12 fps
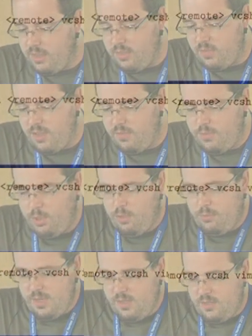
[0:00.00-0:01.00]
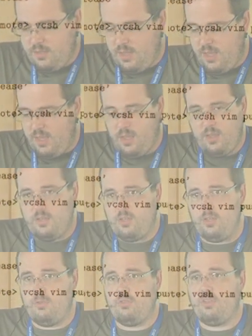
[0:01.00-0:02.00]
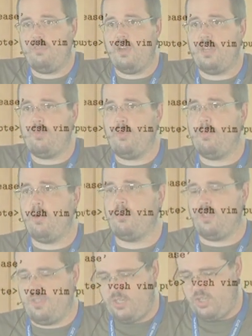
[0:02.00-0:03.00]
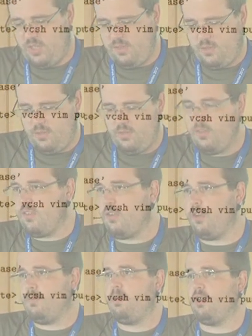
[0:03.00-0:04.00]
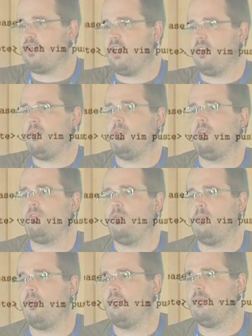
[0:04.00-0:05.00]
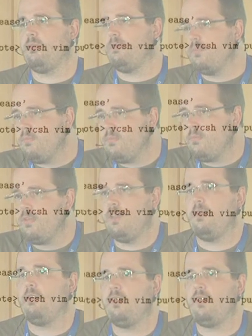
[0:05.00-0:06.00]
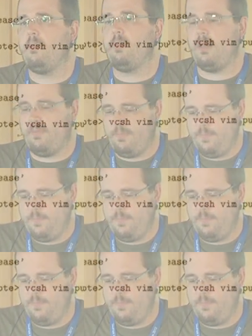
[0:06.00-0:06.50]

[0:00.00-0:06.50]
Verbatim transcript: add stuff, you commit it, and you define a remote, and then just start pushing to this remote. Simple.